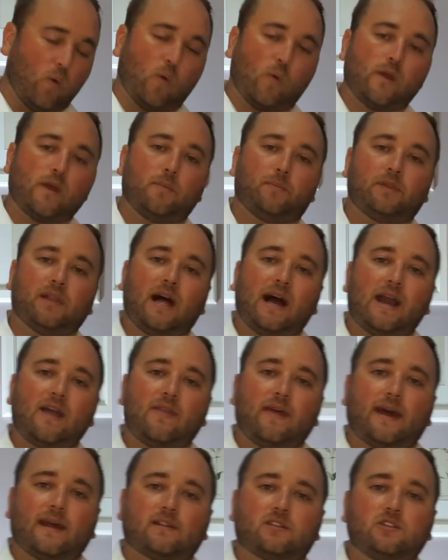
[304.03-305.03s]
we apply
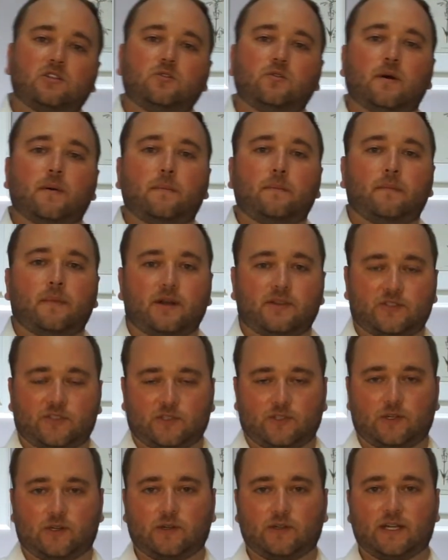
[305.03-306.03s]
that to a
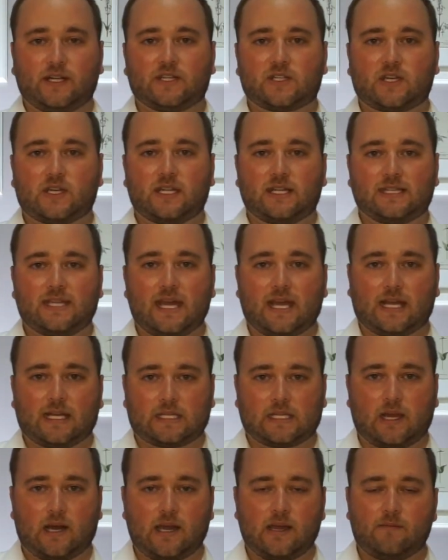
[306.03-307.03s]
muscle, it's going to take a
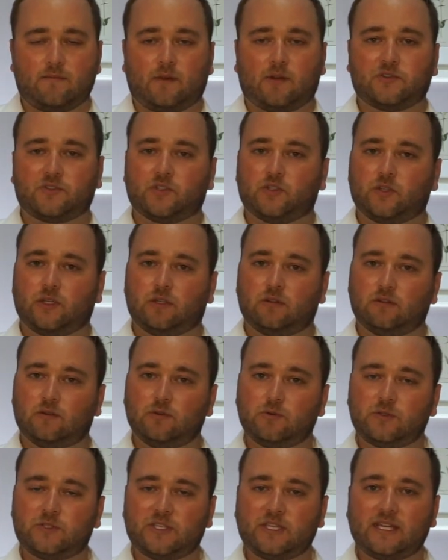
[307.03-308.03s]
tight muscle and
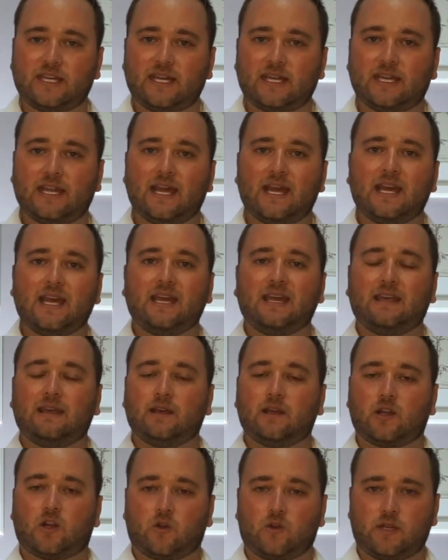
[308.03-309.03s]
loosen it,
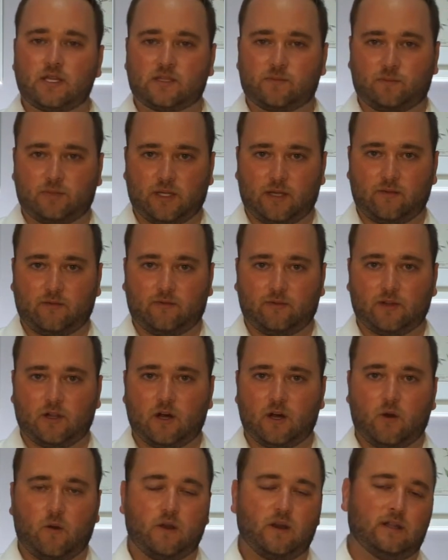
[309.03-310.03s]
increase blood
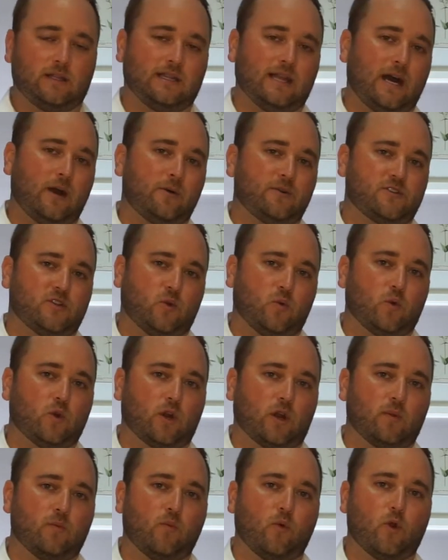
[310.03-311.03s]
flow, and allow it to
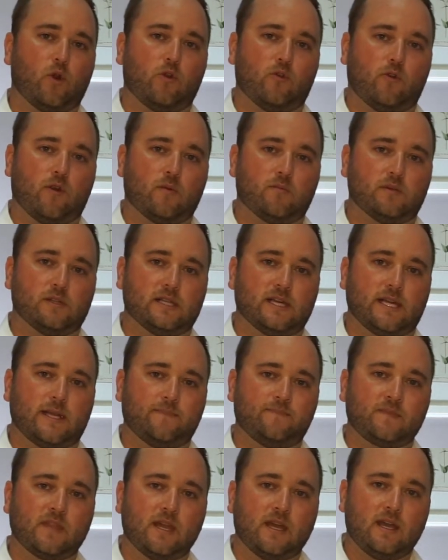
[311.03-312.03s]
work more normally.
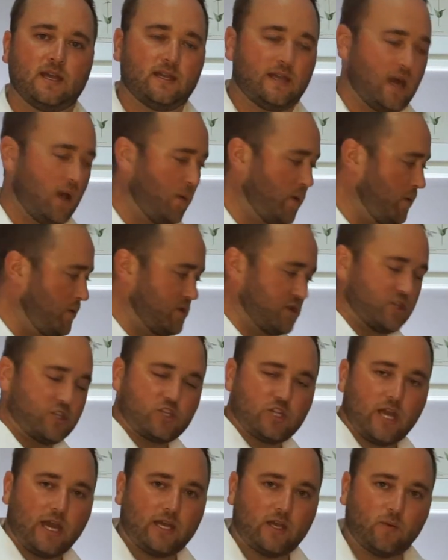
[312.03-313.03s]
Now, we were just
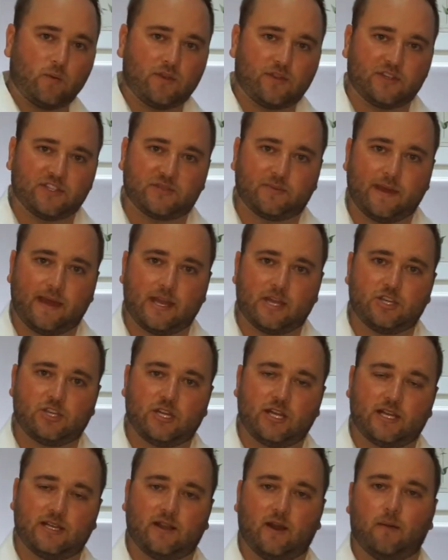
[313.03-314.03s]
chatting with this
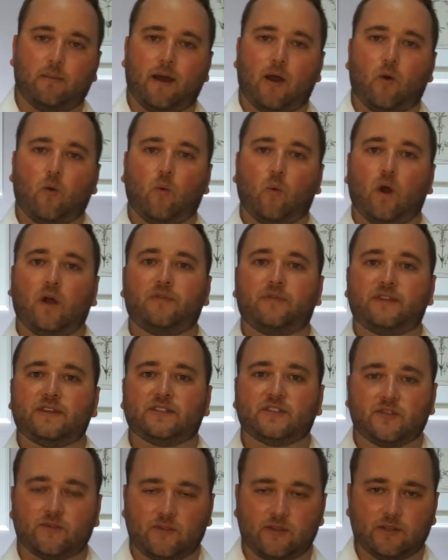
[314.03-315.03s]
patient about what
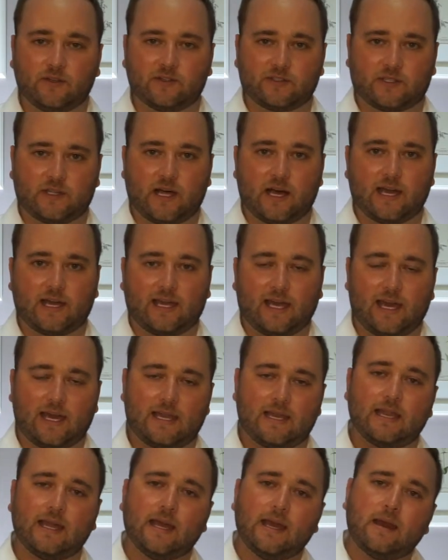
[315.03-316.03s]
this feels like,
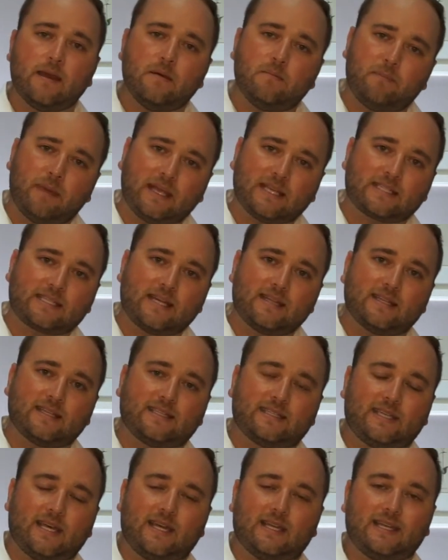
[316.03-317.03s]
and based on the
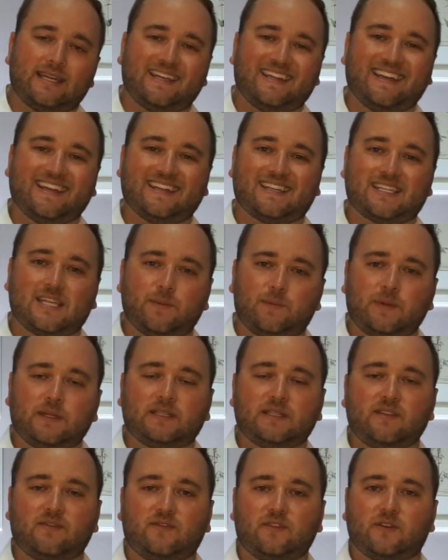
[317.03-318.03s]
setting, it
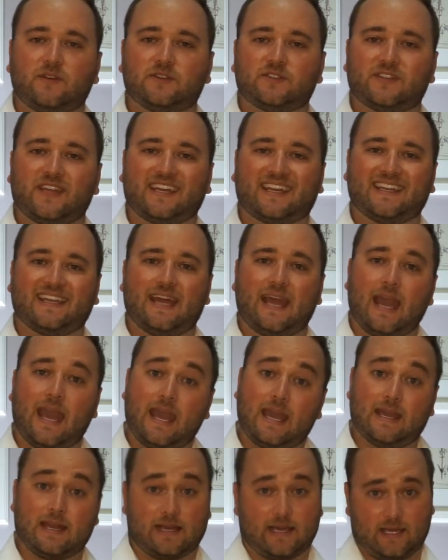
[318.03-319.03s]
typically feels like an
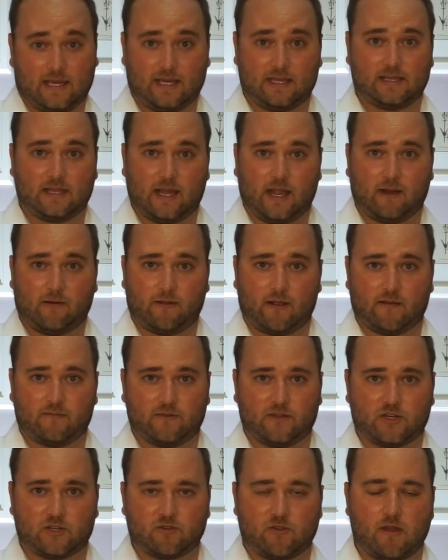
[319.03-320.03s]
ache in the area of
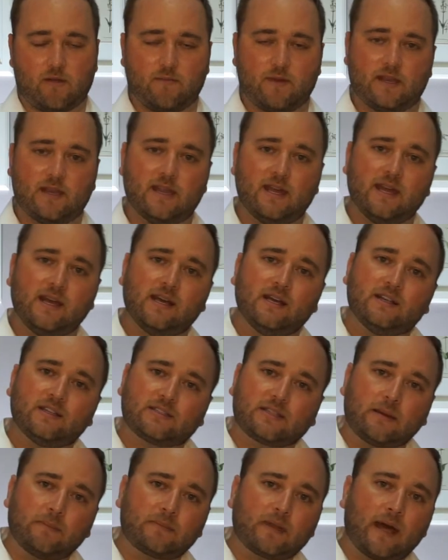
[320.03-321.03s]
the treatment.
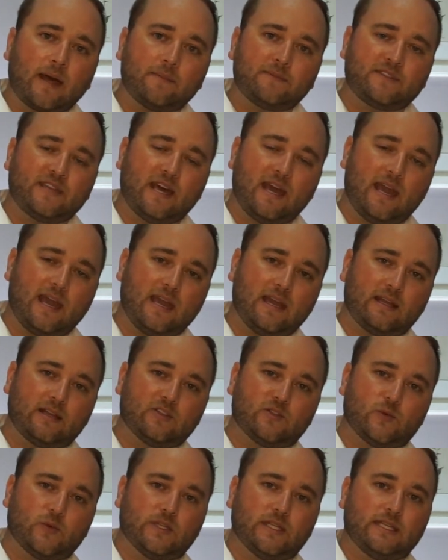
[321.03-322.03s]
Sometimes that ache
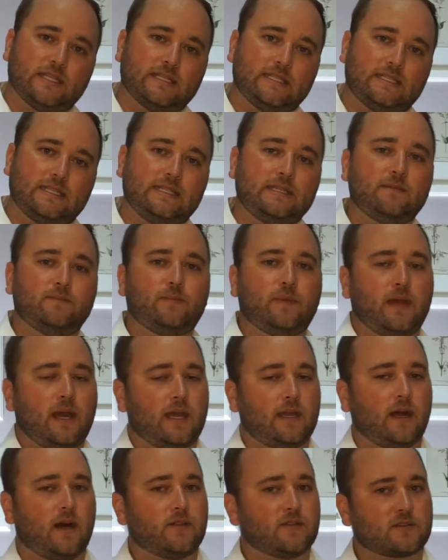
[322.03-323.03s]
is really deep,
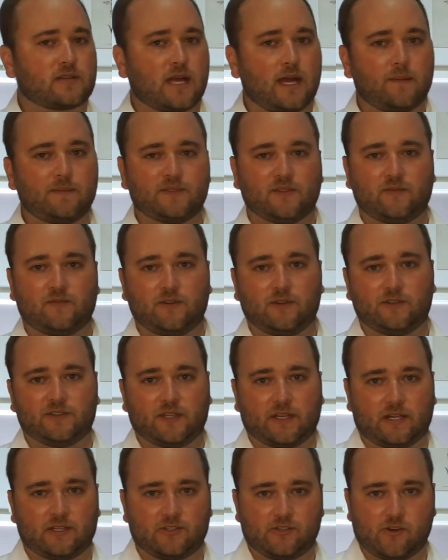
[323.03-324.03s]
and other times it feels
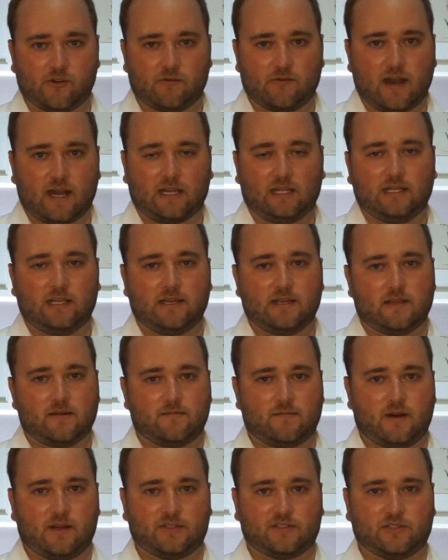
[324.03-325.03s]
like it's directly in the
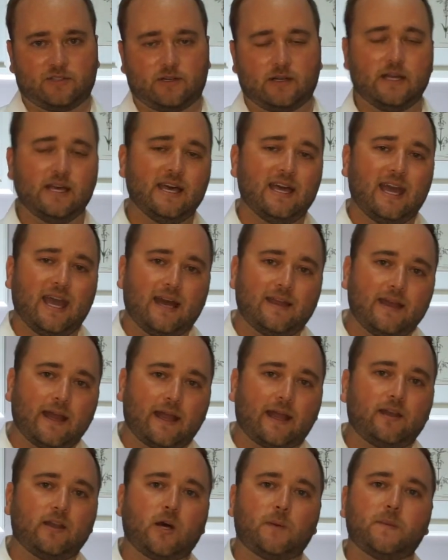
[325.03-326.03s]
muscle. And that
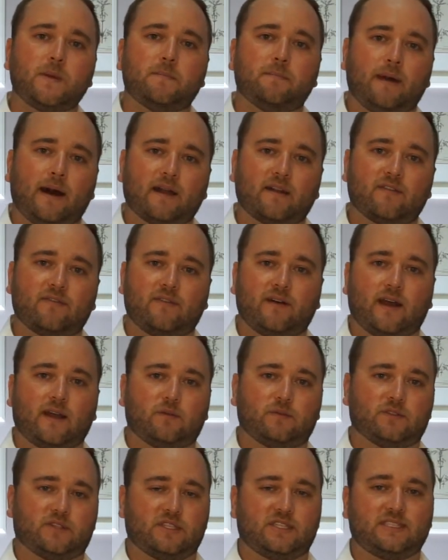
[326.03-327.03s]
can all be modified
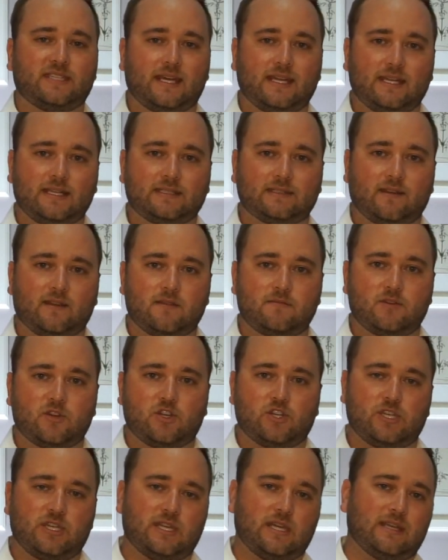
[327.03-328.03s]
with the settings on the
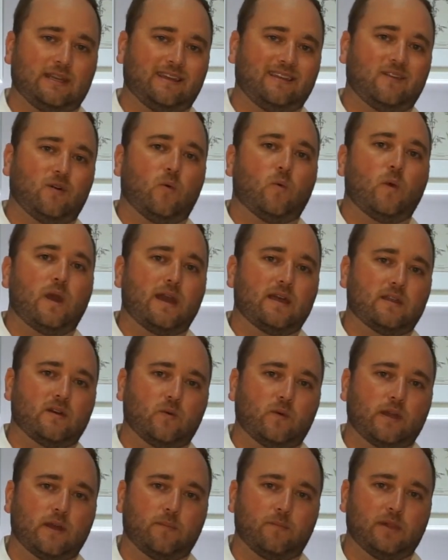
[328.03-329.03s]
machine and the way that
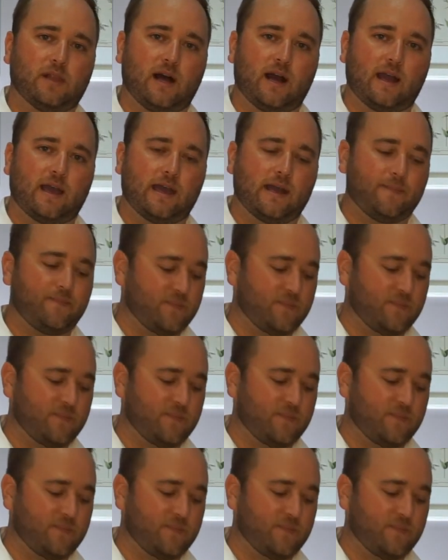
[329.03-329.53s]
we apply it.